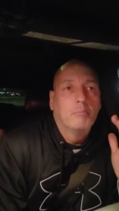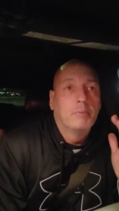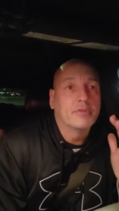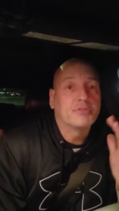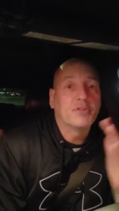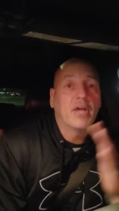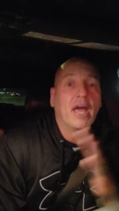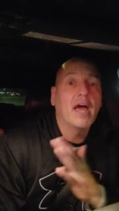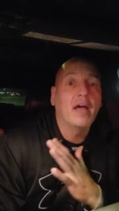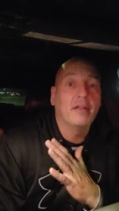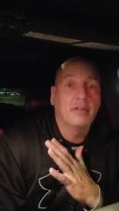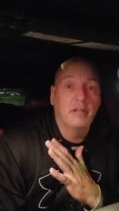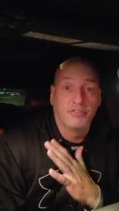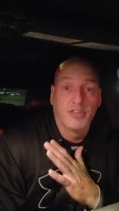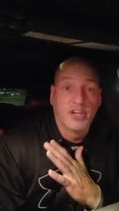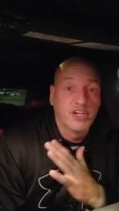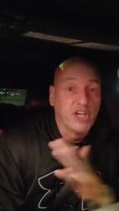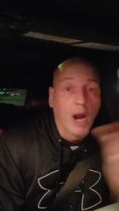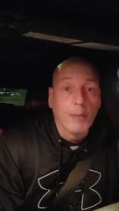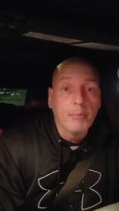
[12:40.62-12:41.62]
But then
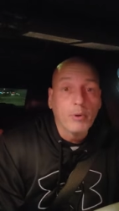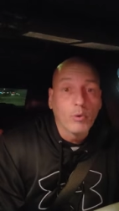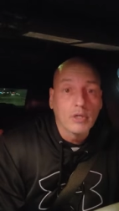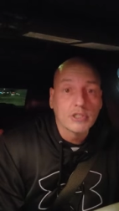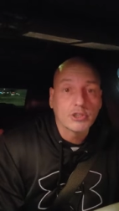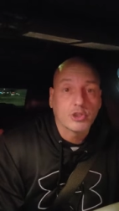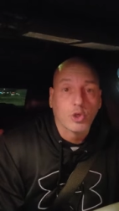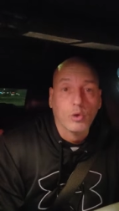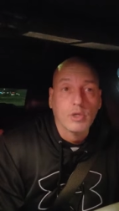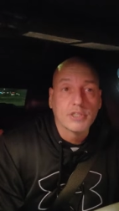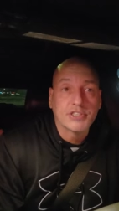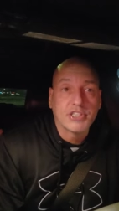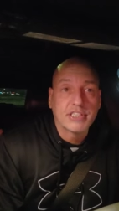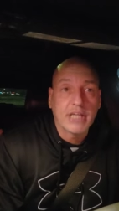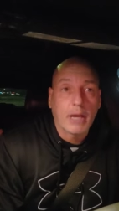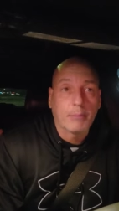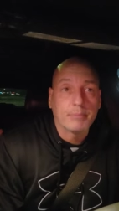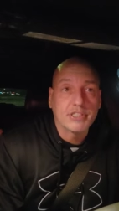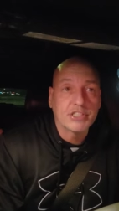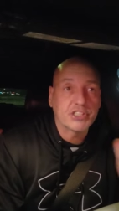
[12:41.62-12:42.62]
the number one tool is the
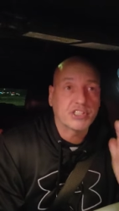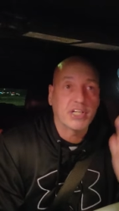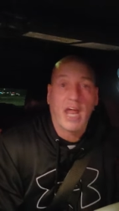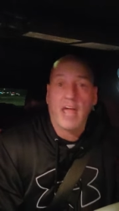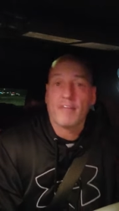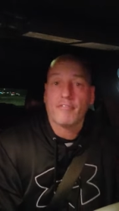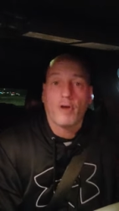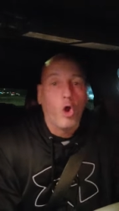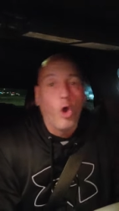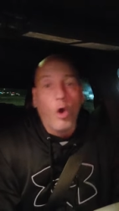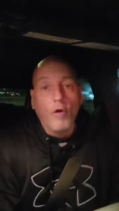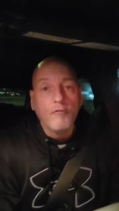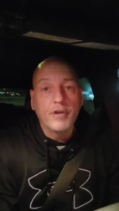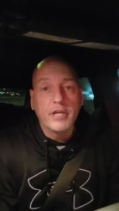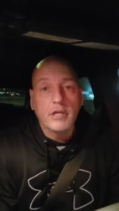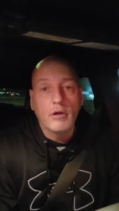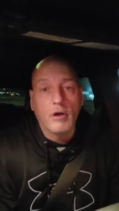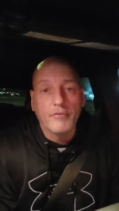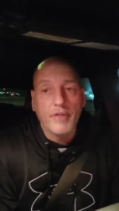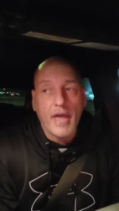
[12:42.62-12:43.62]
deposition. I have a whole
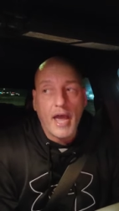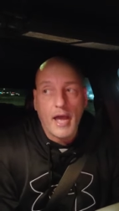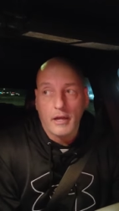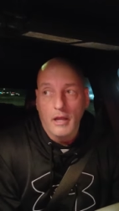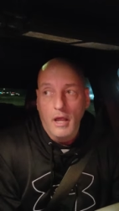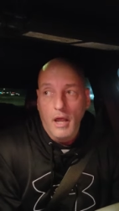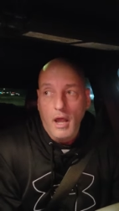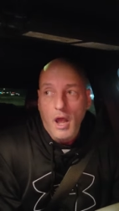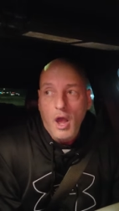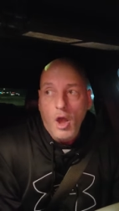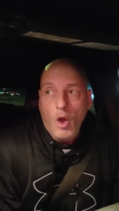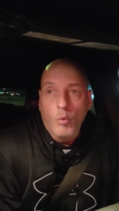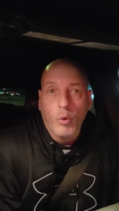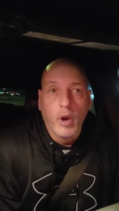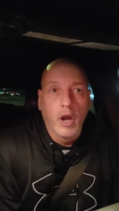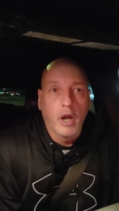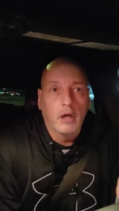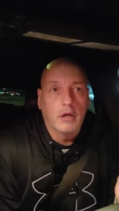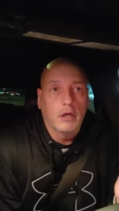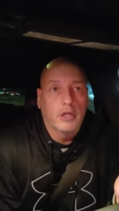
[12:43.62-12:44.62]
video on that
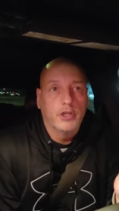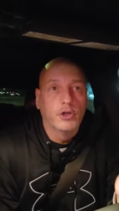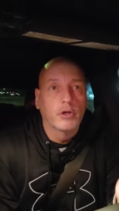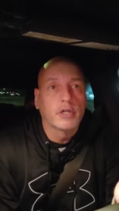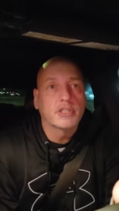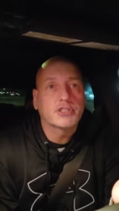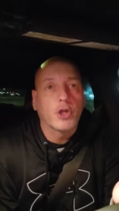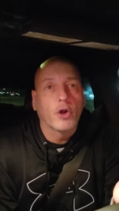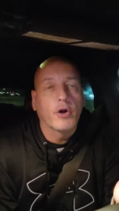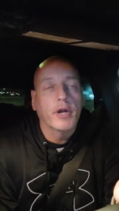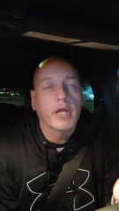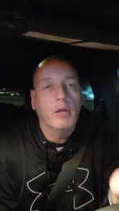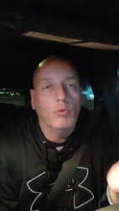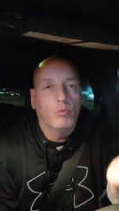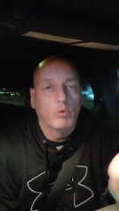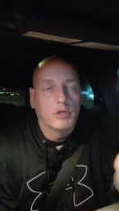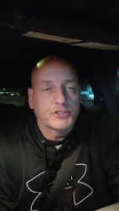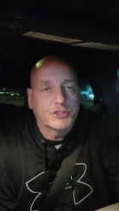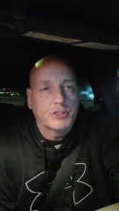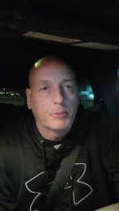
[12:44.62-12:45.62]
where your
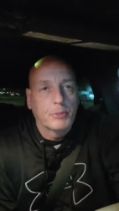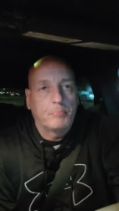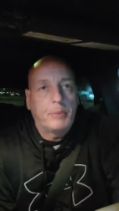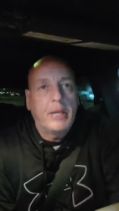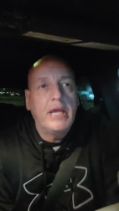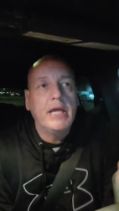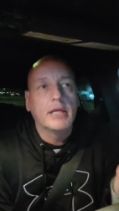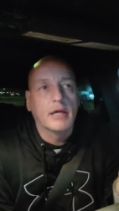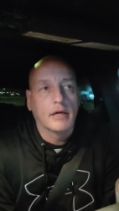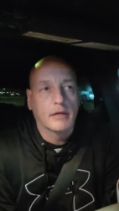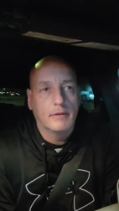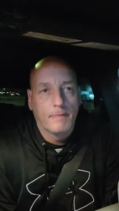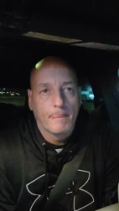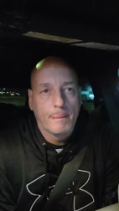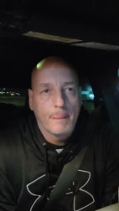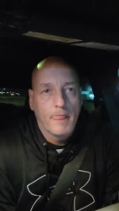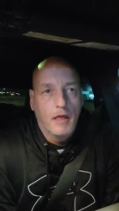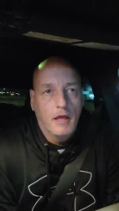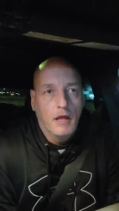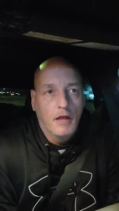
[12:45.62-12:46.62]
attorney will subpoena
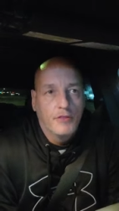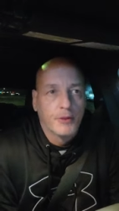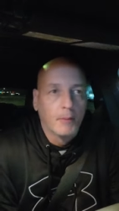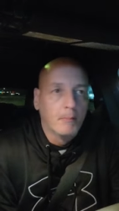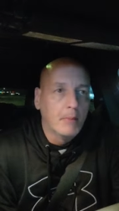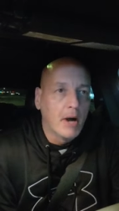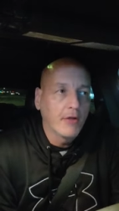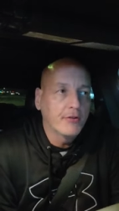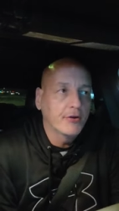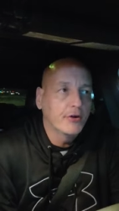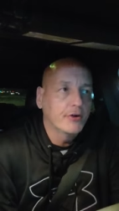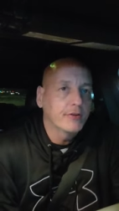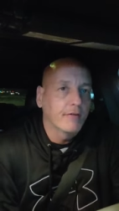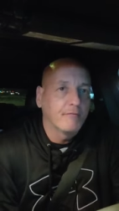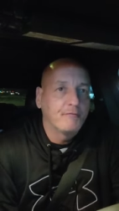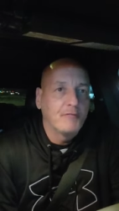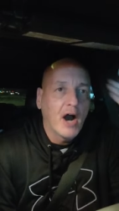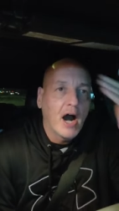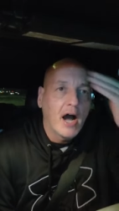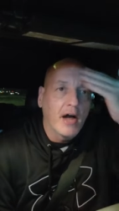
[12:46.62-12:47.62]
the mother,
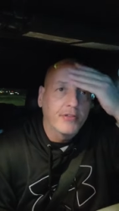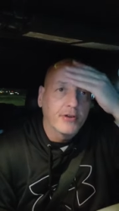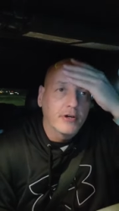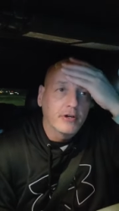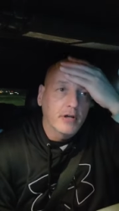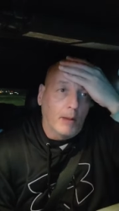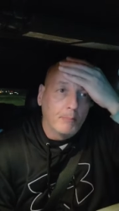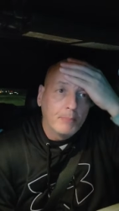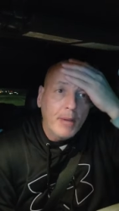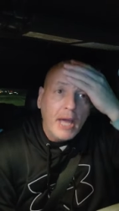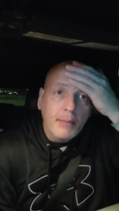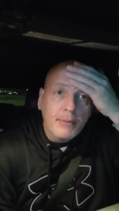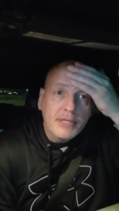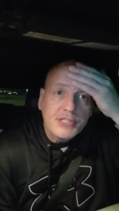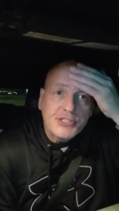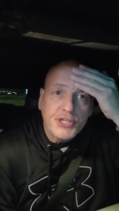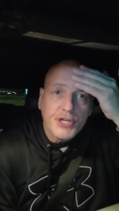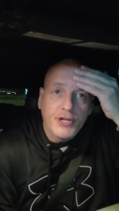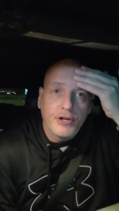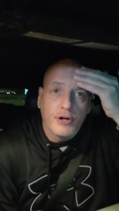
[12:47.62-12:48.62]
the father, a
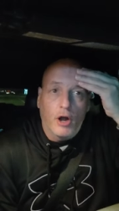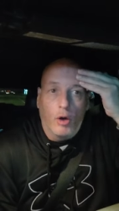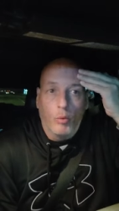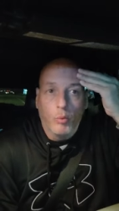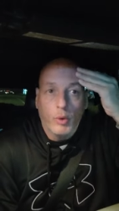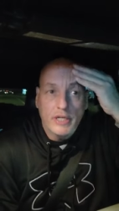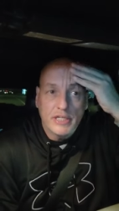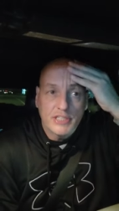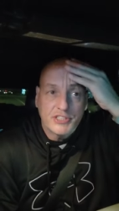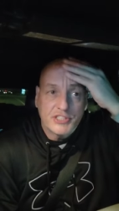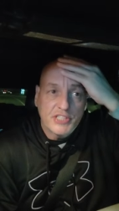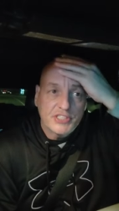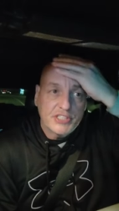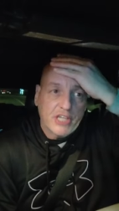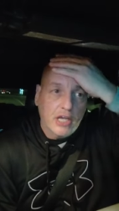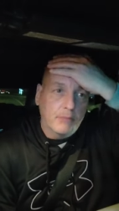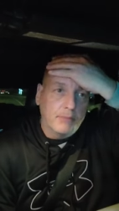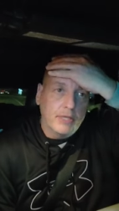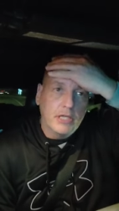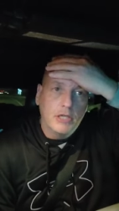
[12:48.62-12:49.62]
babysitter, a witness
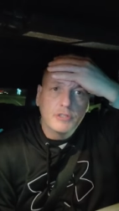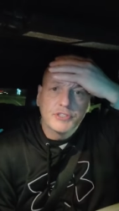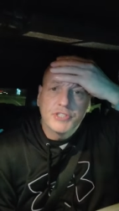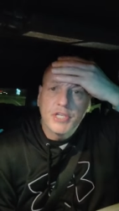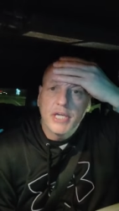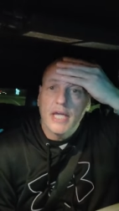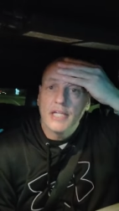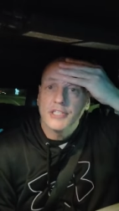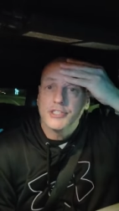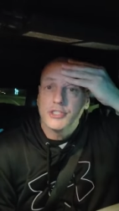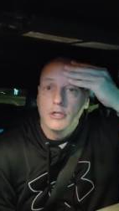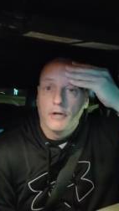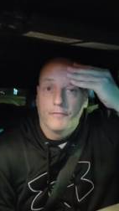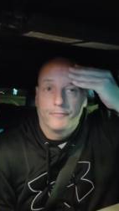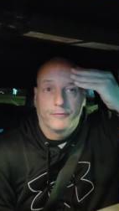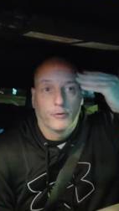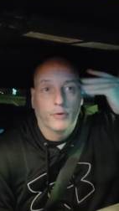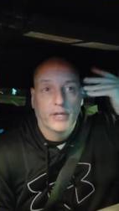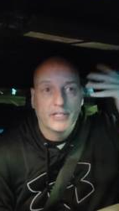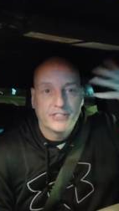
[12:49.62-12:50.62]
that's going to be used against you,
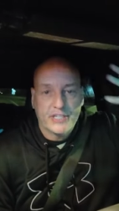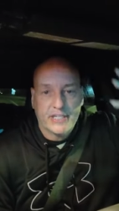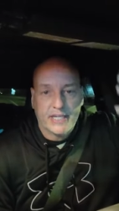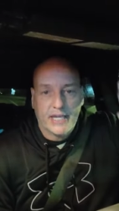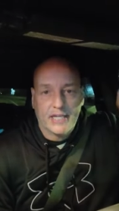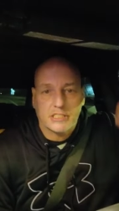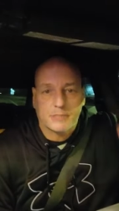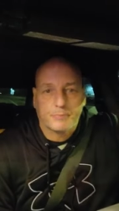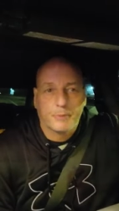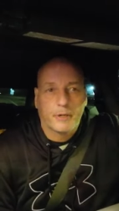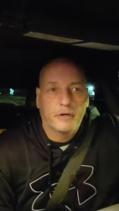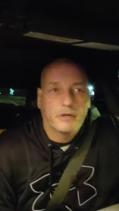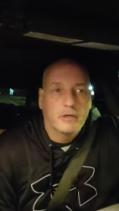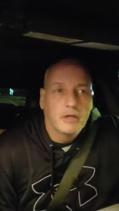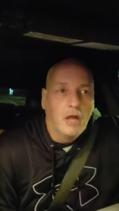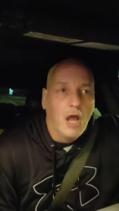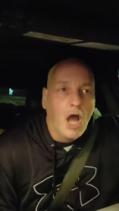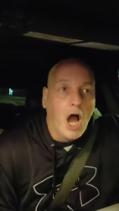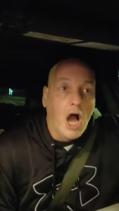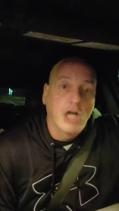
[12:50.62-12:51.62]
a forensic expert,
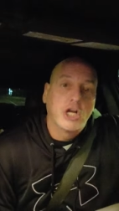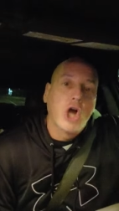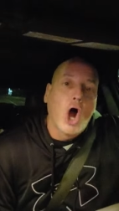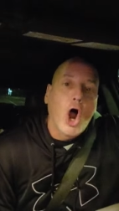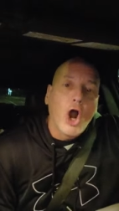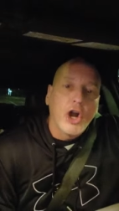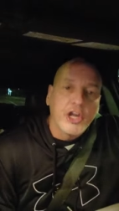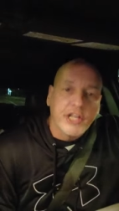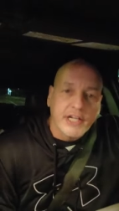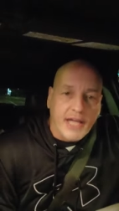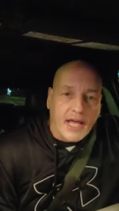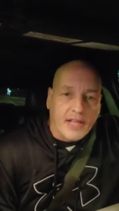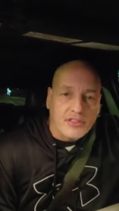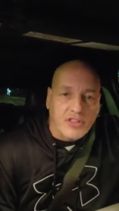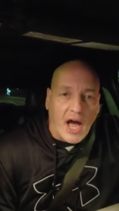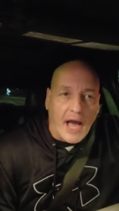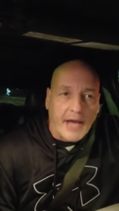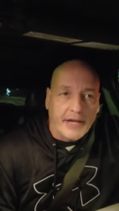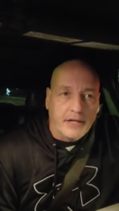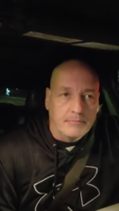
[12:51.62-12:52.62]
a guardian ad
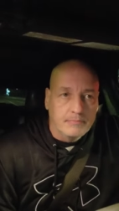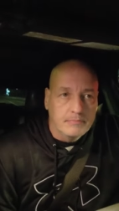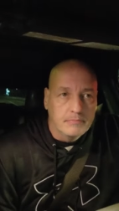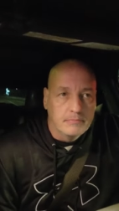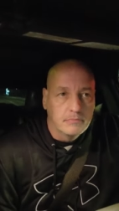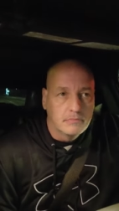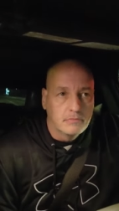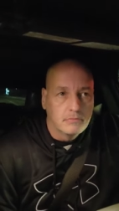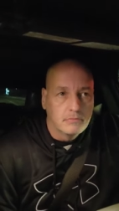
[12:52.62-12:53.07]
litem.